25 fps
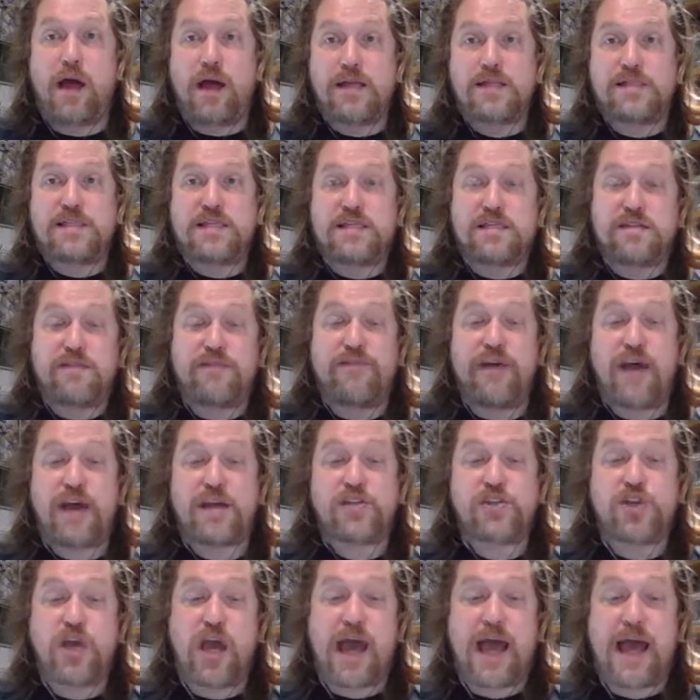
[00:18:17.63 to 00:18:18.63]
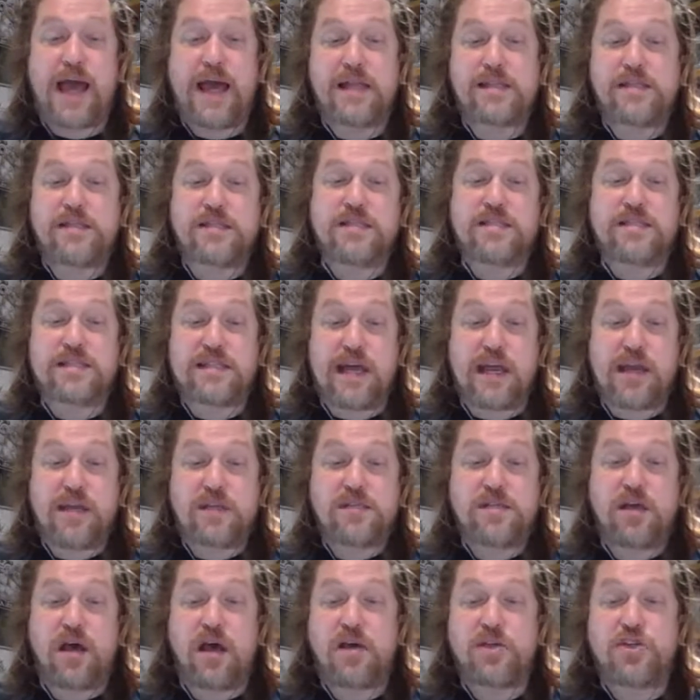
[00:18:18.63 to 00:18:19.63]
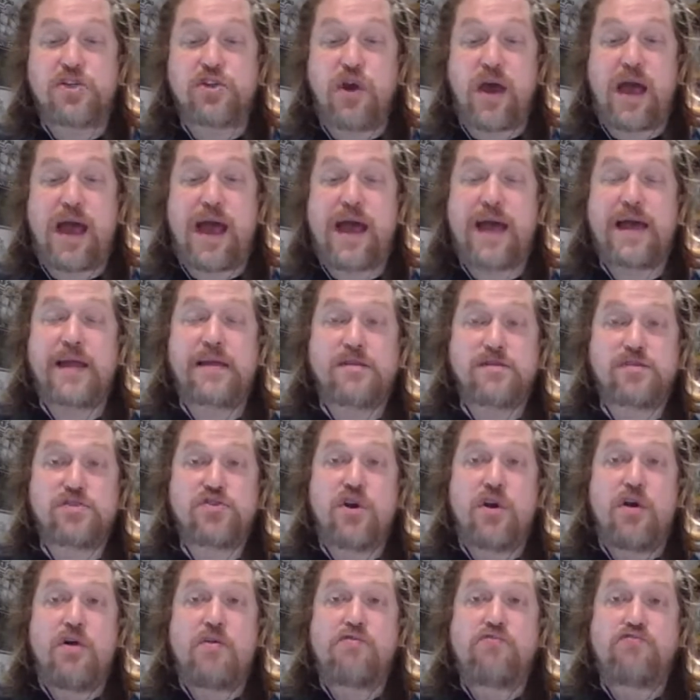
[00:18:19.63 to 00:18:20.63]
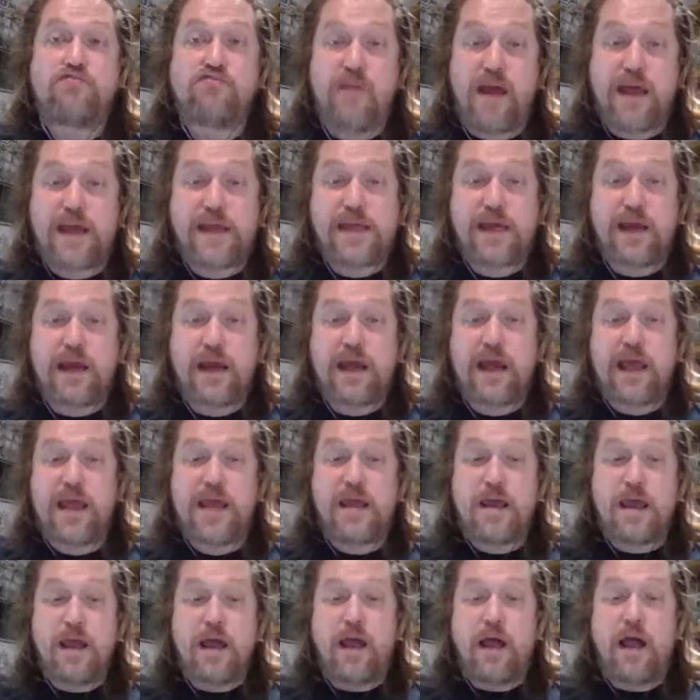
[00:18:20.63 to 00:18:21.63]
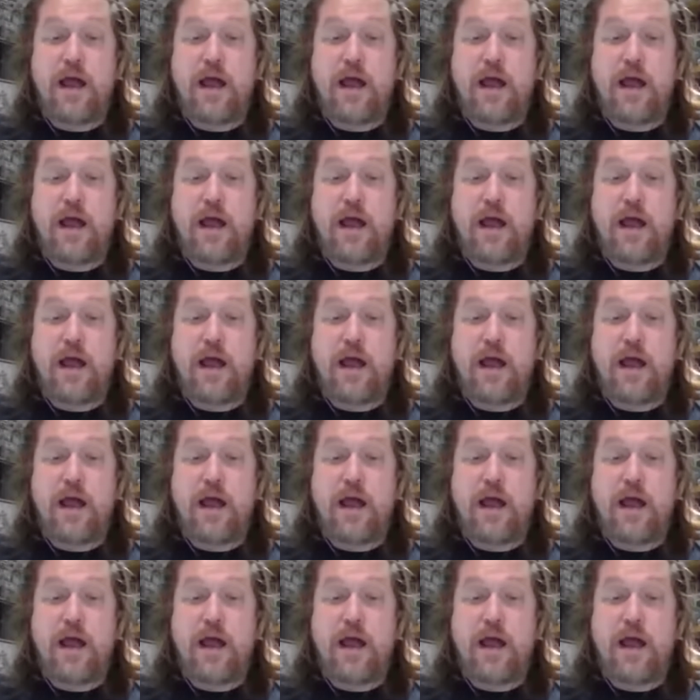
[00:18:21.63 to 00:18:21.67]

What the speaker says: disinfect your hands and sanitize your hands regularly.